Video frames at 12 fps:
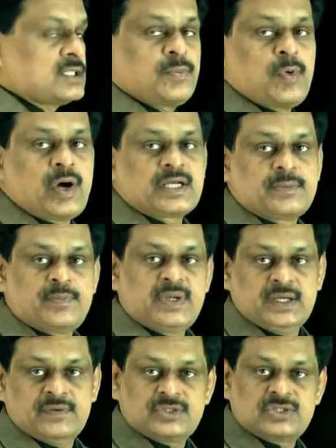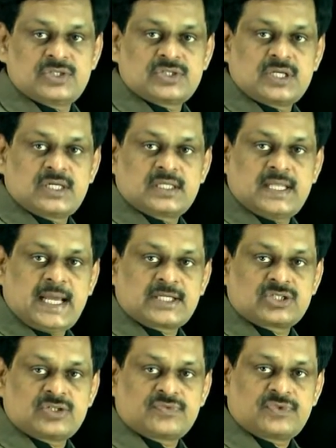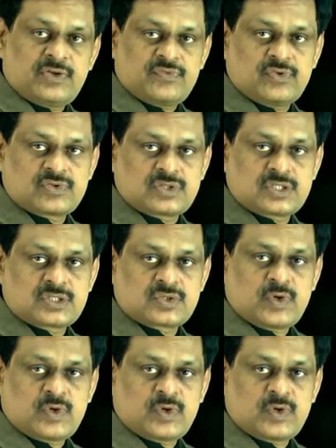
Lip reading: the point B, which is under the action of three forces.